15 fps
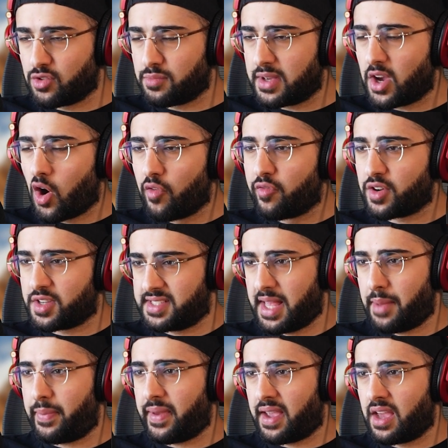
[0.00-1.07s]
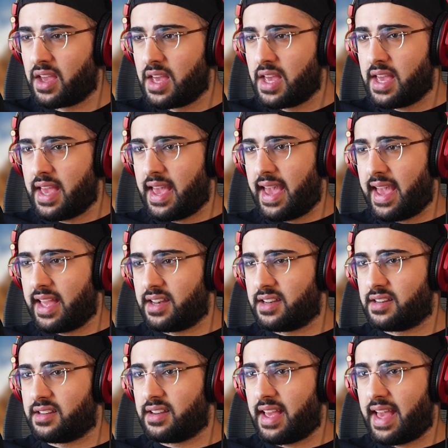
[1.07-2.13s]
You'd be overstepping
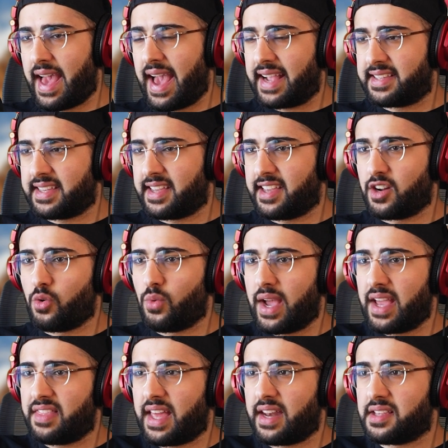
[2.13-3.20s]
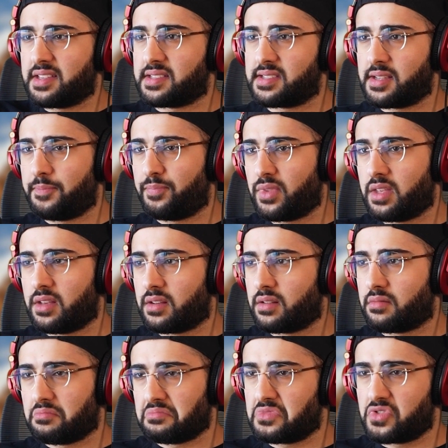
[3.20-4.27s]
and acting in a way that is
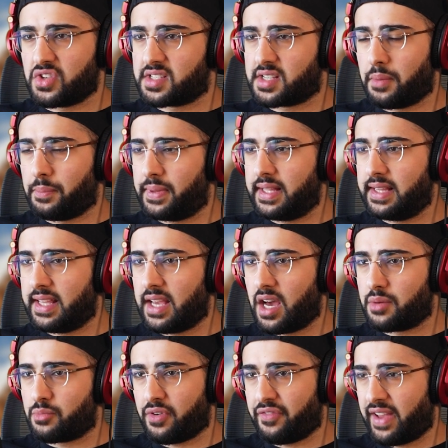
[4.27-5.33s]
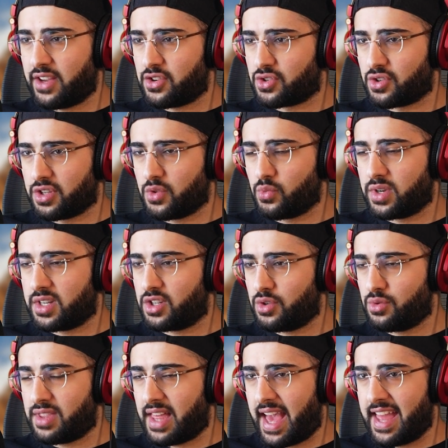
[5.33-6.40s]
just completely unprofessional. You wouldn't
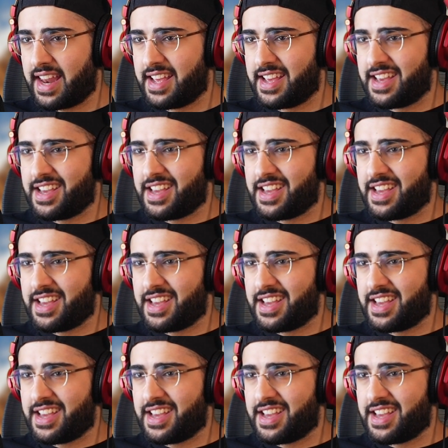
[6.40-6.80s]
do that.